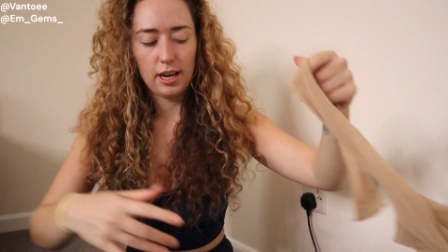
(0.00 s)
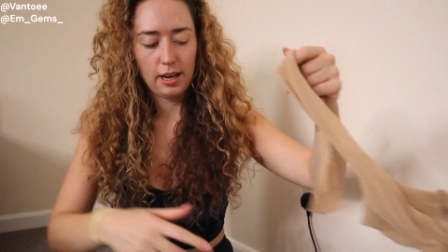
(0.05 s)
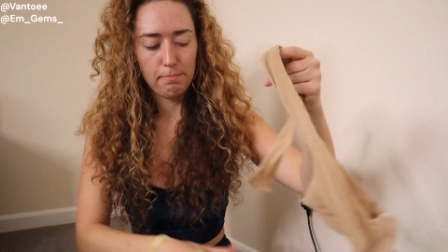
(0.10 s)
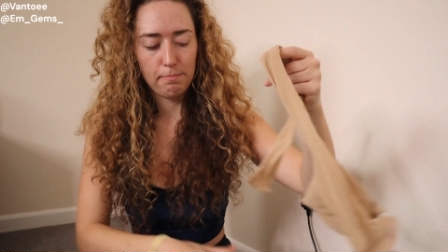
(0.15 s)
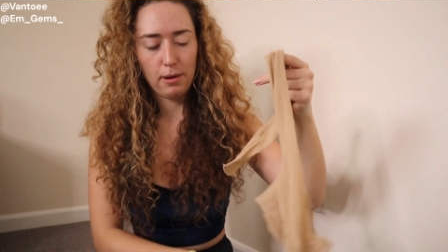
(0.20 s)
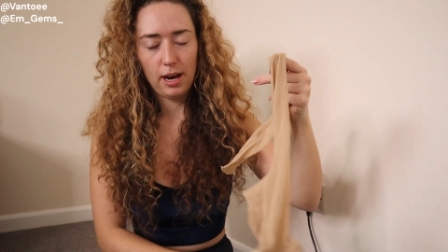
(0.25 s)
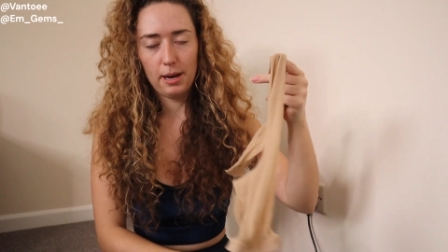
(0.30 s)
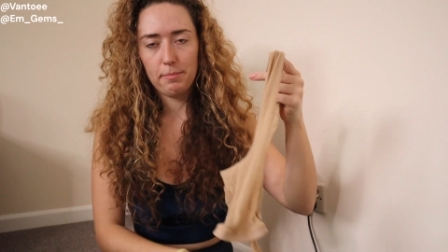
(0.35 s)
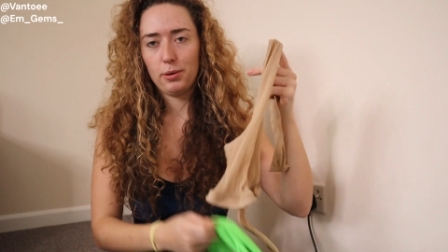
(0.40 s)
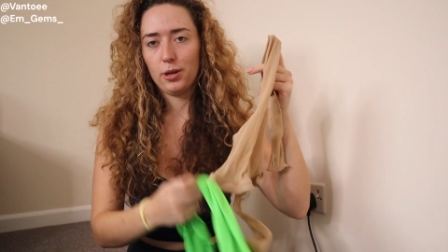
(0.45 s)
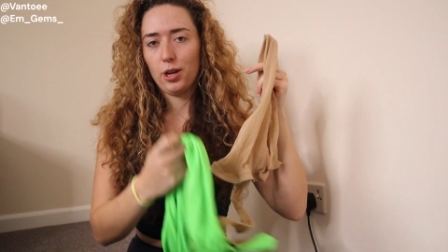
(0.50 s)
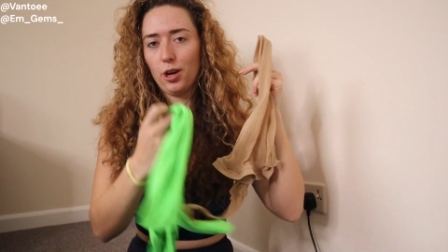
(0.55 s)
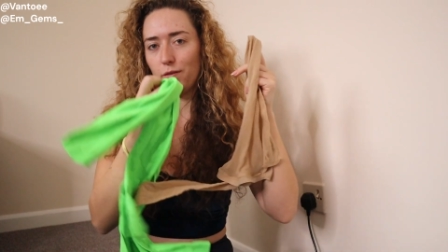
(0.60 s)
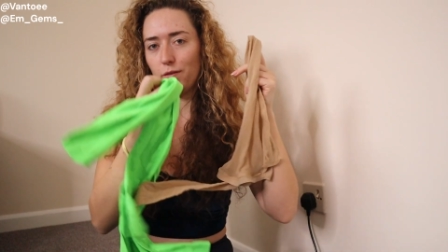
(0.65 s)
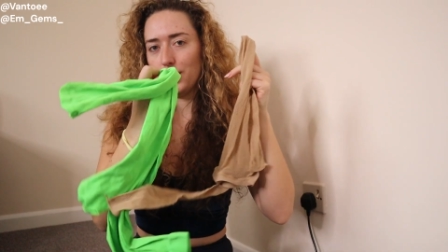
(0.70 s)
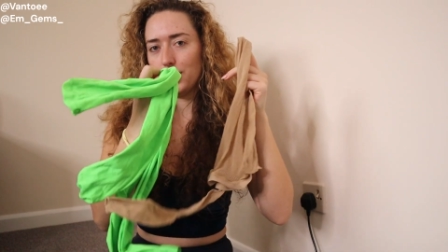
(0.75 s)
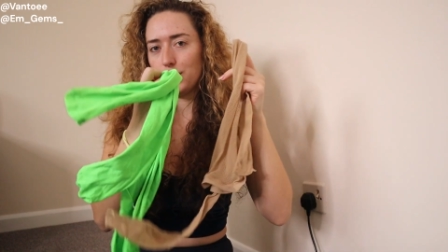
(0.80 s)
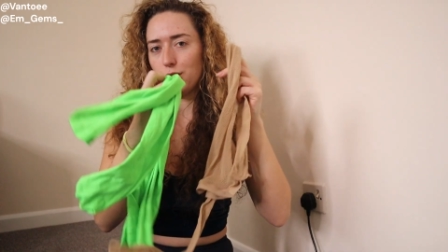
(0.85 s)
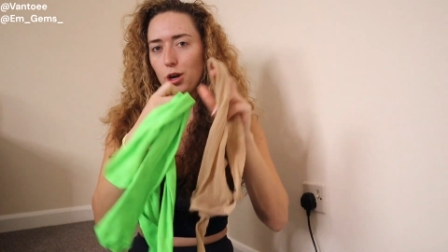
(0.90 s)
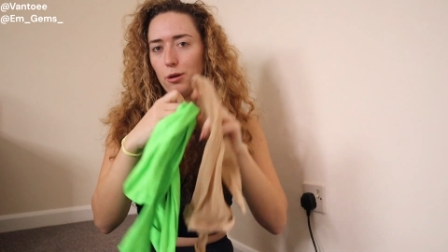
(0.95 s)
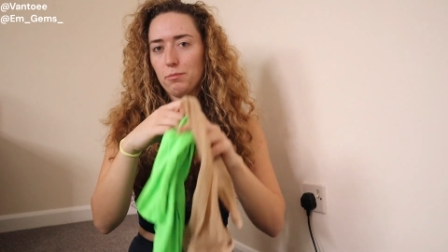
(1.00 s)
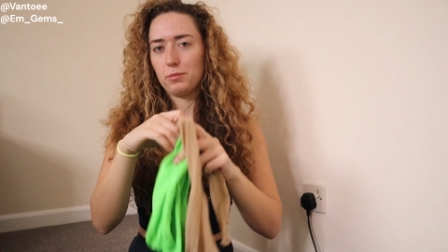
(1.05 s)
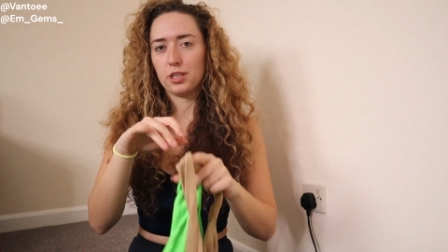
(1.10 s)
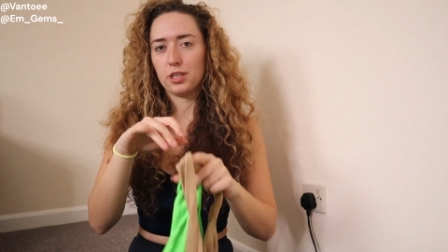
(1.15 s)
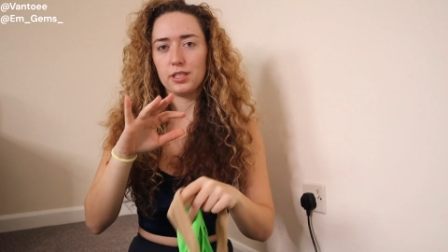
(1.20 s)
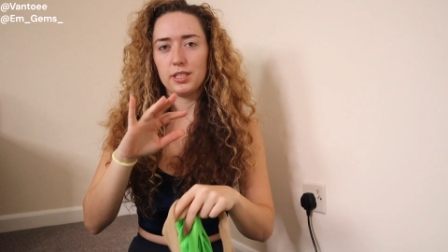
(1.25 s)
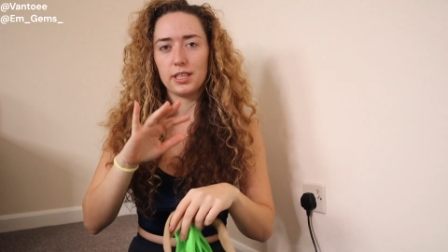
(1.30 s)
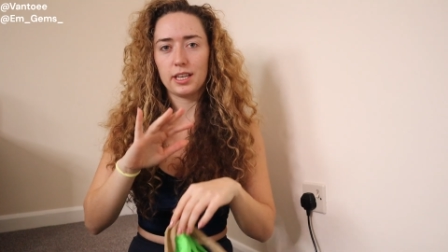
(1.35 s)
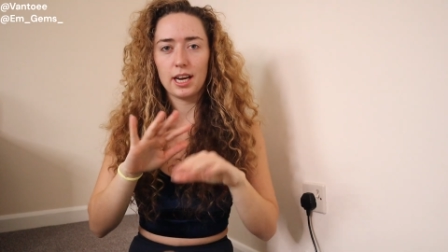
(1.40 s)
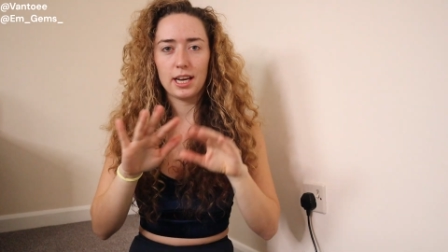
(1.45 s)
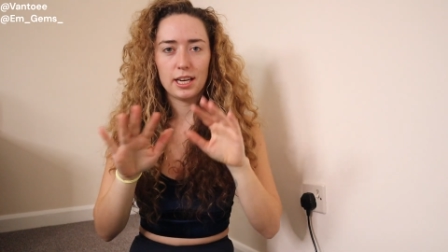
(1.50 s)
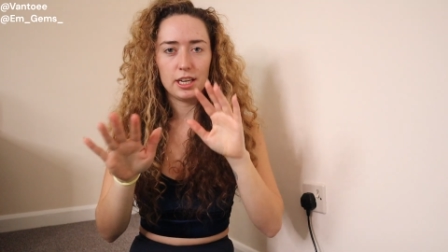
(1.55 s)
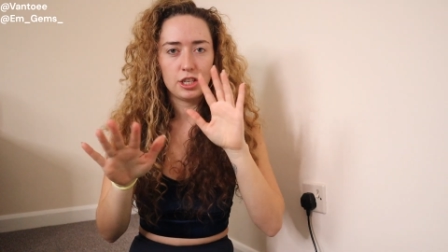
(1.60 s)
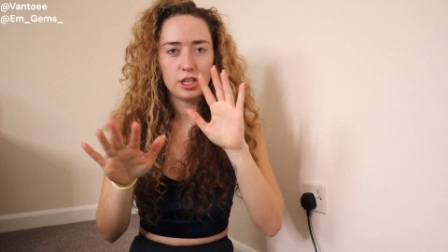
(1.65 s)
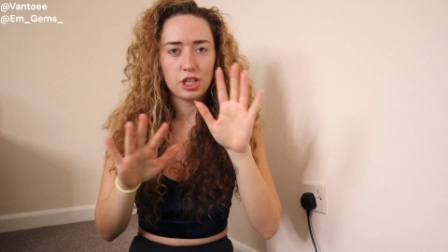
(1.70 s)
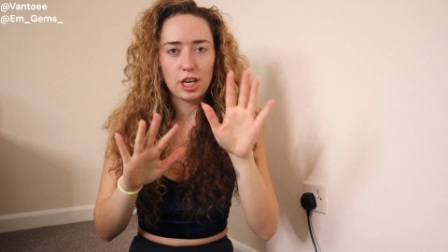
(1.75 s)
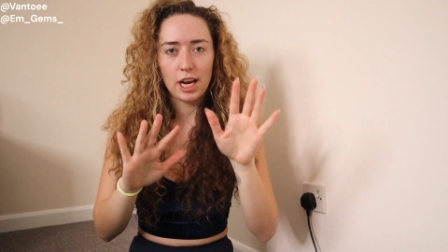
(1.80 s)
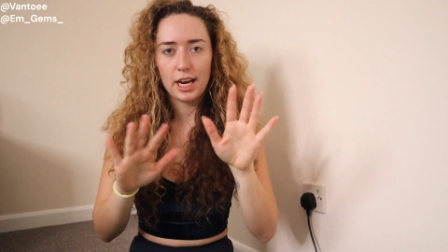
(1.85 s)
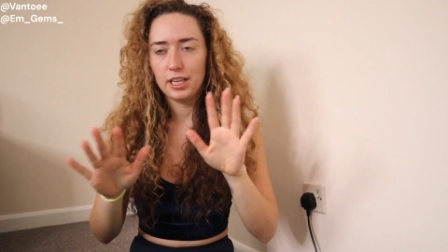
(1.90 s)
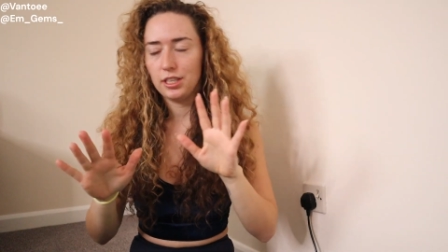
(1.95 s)
I might put over the top just to kind of
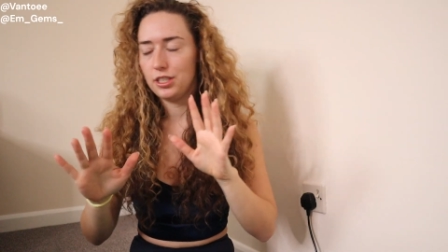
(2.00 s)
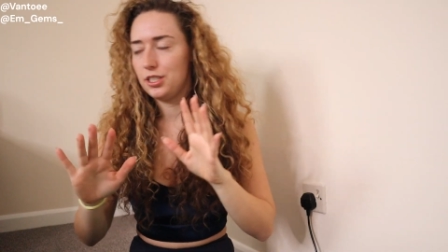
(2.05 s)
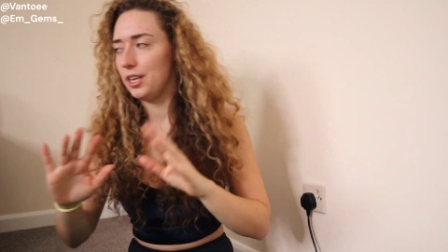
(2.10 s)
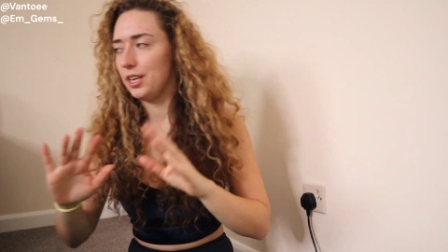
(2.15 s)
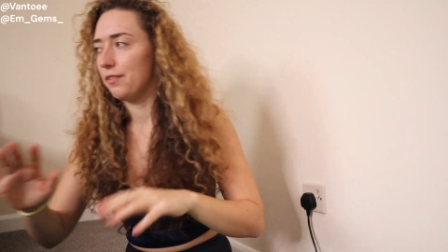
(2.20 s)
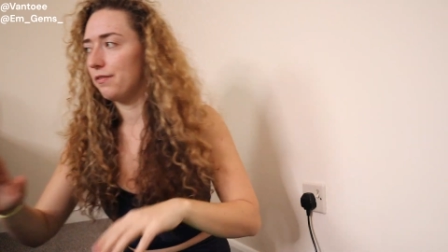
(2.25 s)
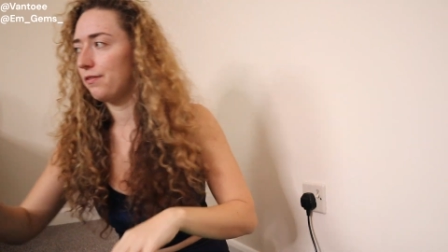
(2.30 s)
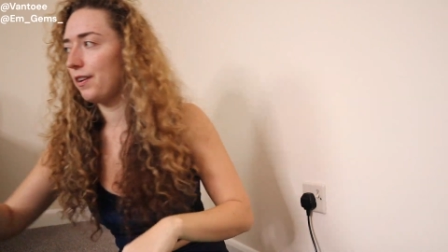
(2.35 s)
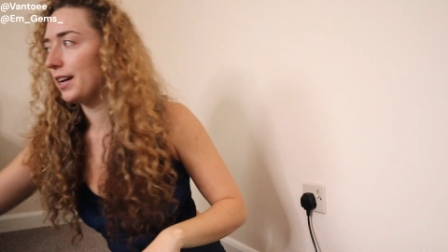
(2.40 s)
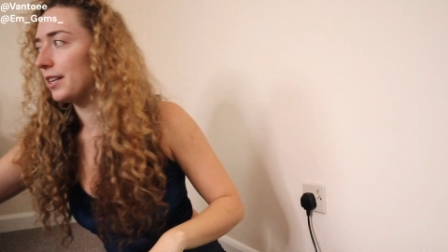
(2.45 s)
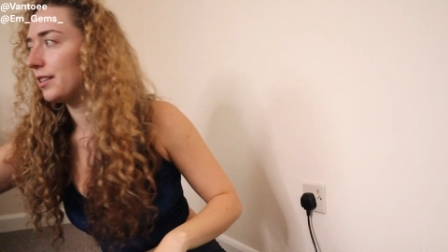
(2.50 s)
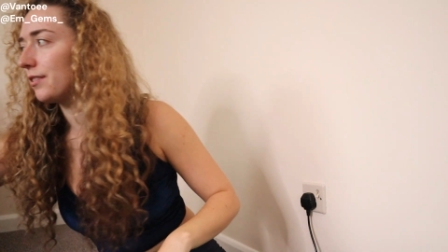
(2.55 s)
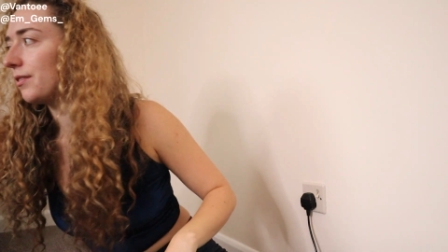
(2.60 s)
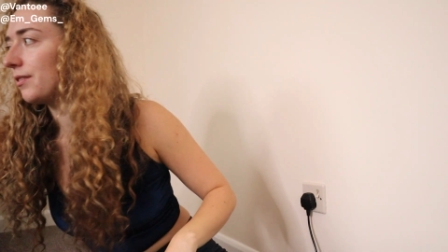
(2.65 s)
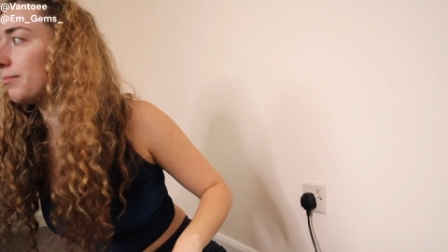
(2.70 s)
change the effect of